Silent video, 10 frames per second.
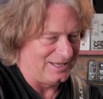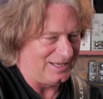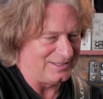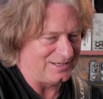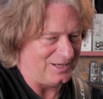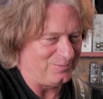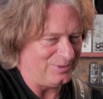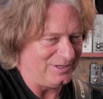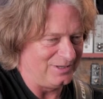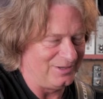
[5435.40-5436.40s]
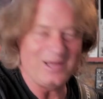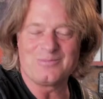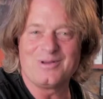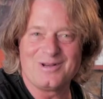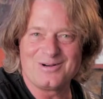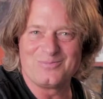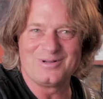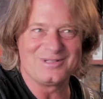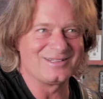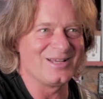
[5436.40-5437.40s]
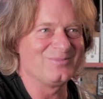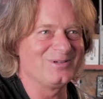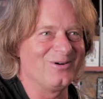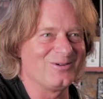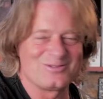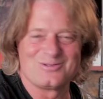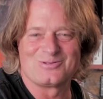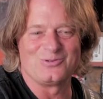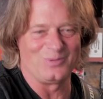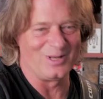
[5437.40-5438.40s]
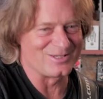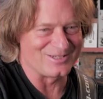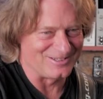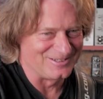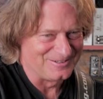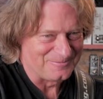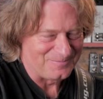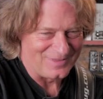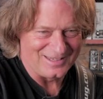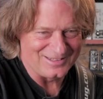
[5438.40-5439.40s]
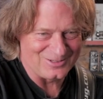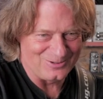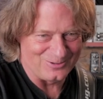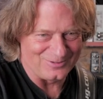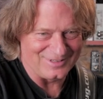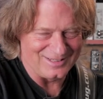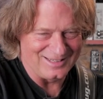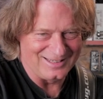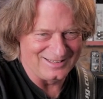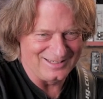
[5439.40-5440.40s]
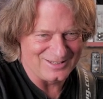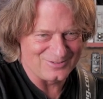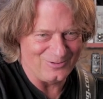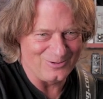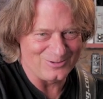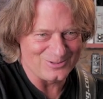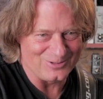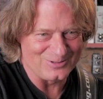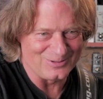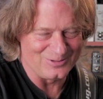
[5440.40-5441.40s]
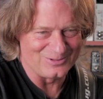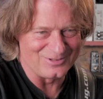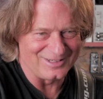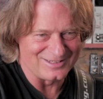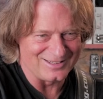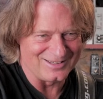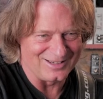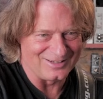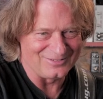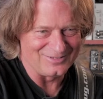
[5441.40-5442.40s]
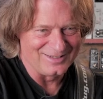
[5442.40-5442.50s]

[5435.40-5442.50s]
It can be a nightmare, but it can be also so pleasant. So let's focus on the good things in life.